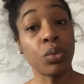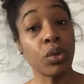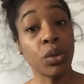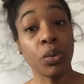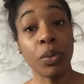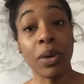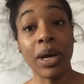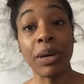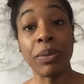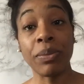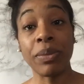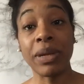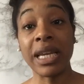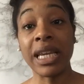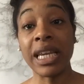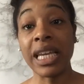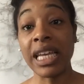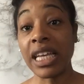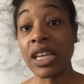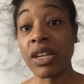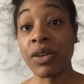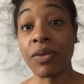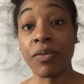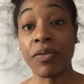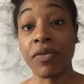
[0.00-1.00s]
the way we
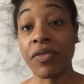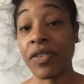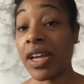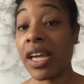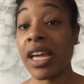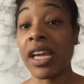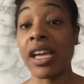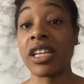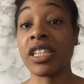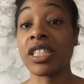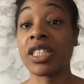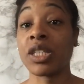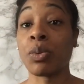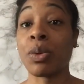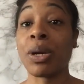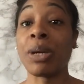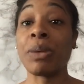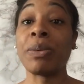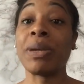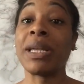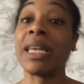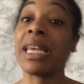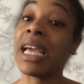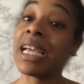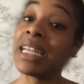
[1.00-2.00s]
lean on things, the
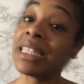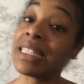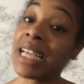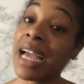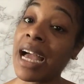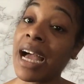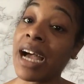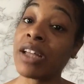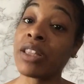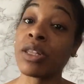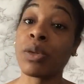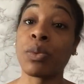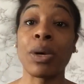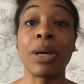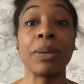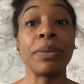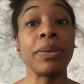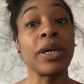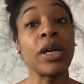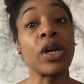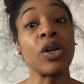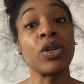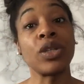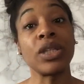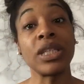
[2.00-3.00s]
way we lay down, the way
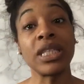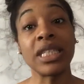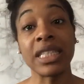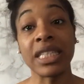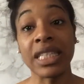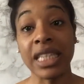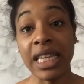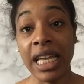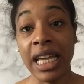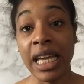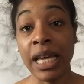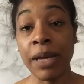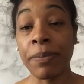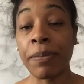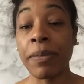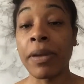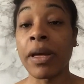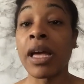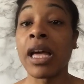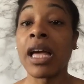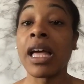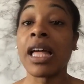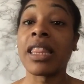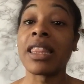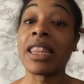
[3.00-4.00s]
we go to sleep.
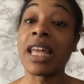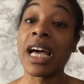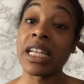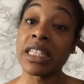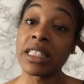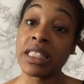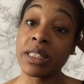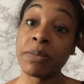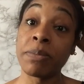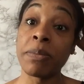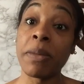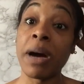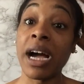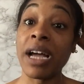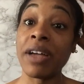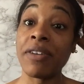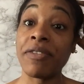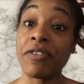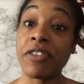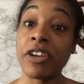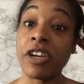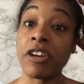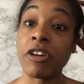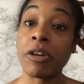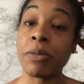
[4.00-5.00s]
That's my
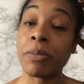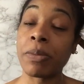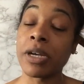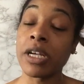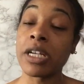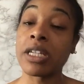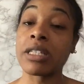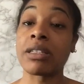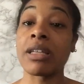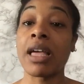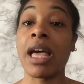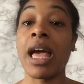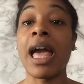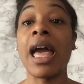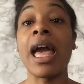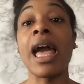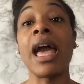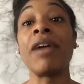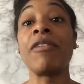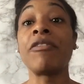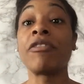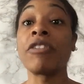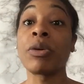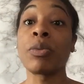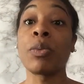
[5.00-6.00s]
theory, because
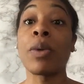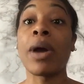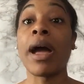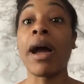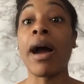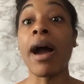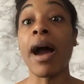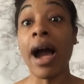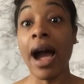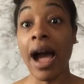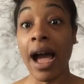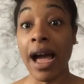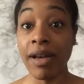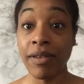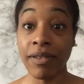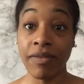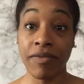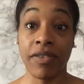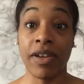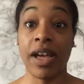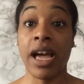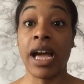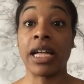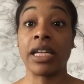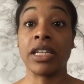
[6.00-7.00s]
everywhere
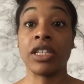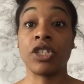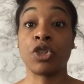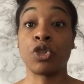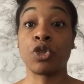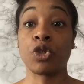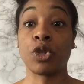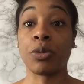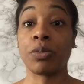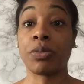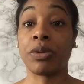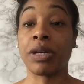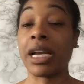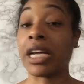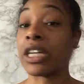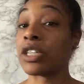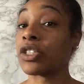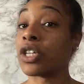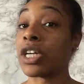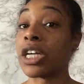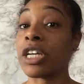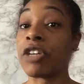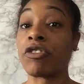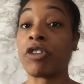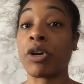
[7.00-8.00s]
I've had strawberry
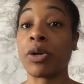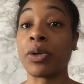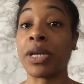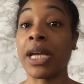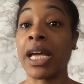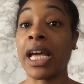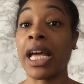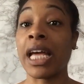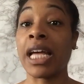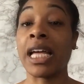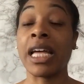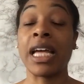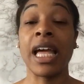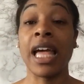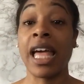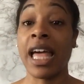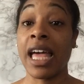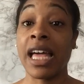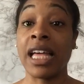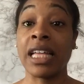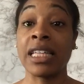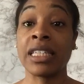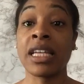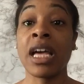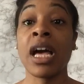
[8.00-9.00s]
legs or ingrowing
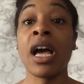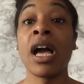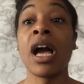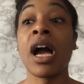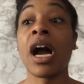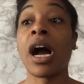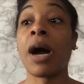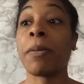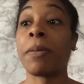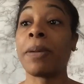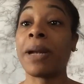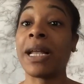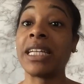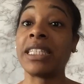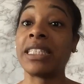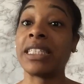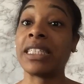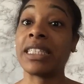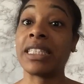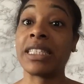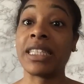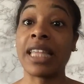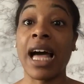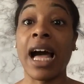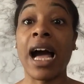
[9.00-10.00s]
hairs are
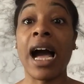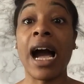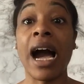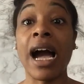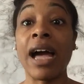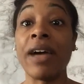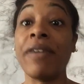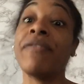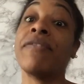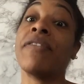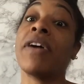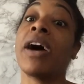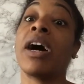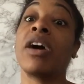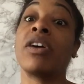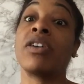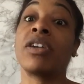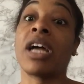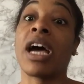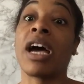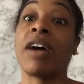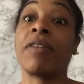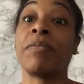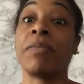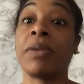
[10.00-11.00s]
places that I
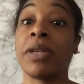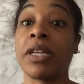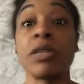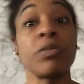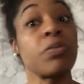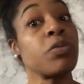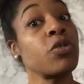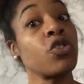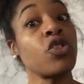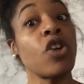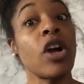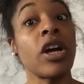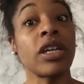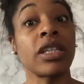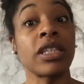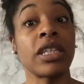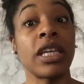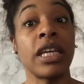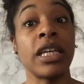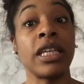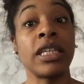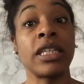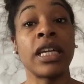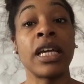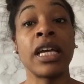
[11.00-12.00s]
found have been
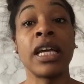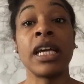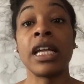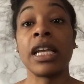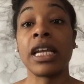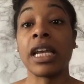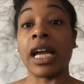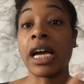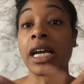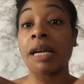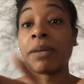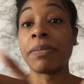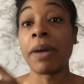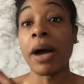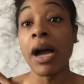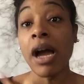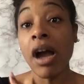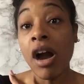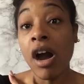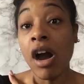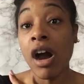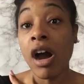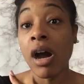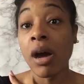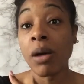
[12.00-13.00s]
obstructed, like my
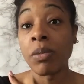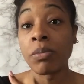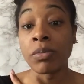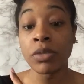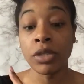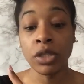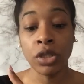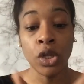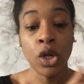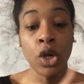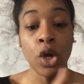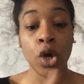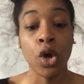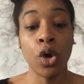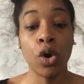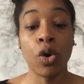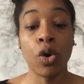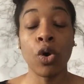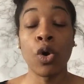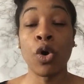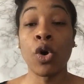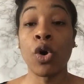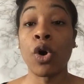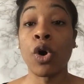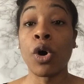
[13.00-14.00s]
arms
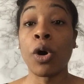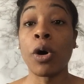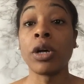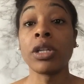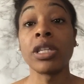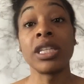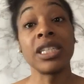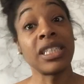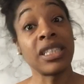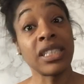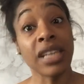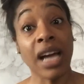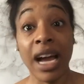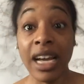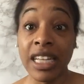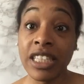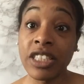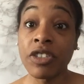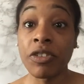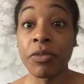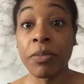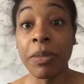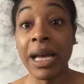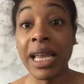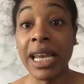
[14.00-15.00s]
or the
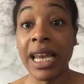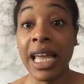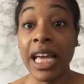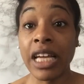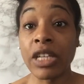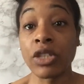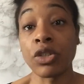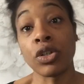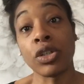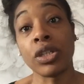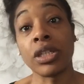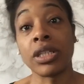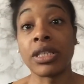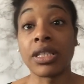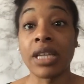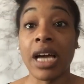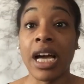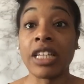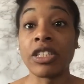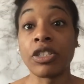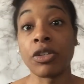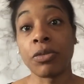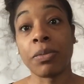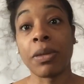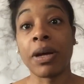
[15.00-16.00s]
sides of my legs or the
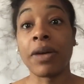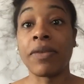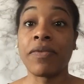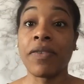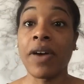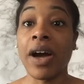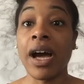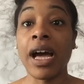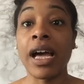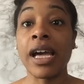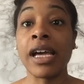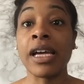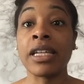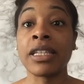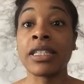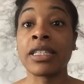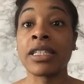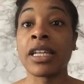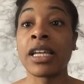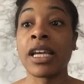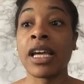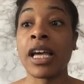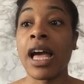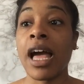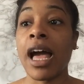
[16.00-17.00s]
sides of my
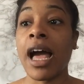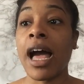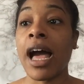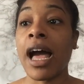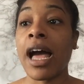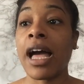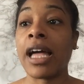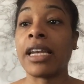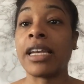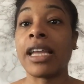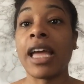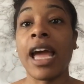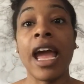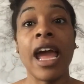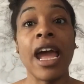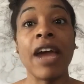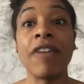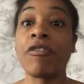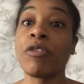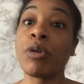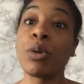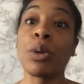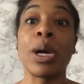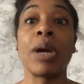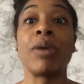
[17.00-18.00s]
thighs. And
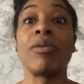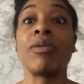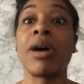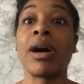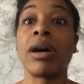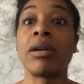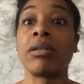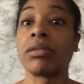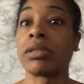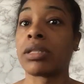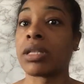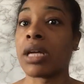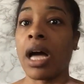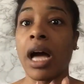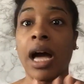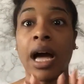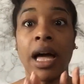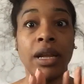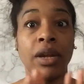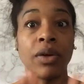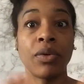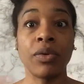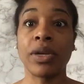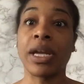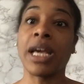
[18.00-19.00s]
everywhere else,
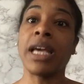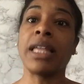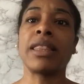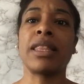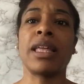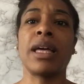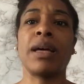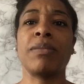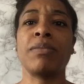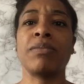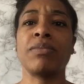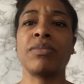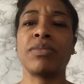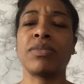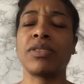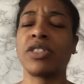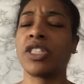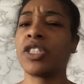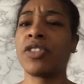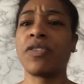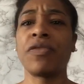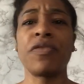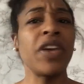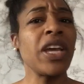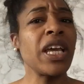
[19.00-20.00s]
I don't get them.
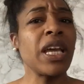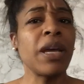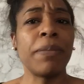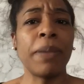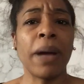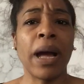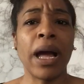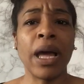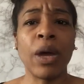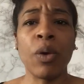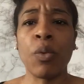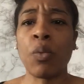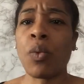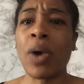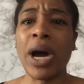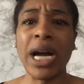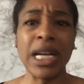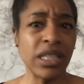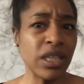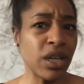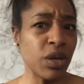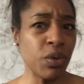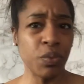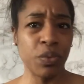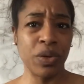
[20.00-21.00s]
Just think about it.
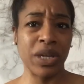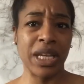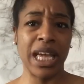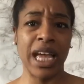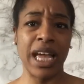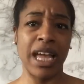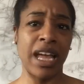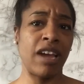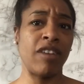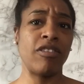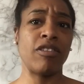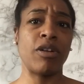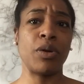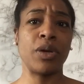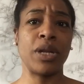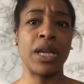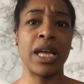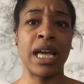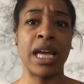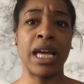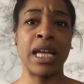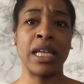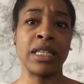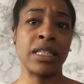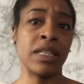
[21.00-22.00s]
Why don't we get ingrowing
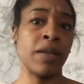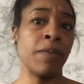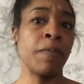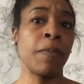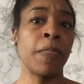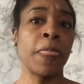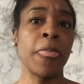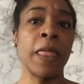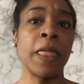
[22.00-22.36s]
hairs,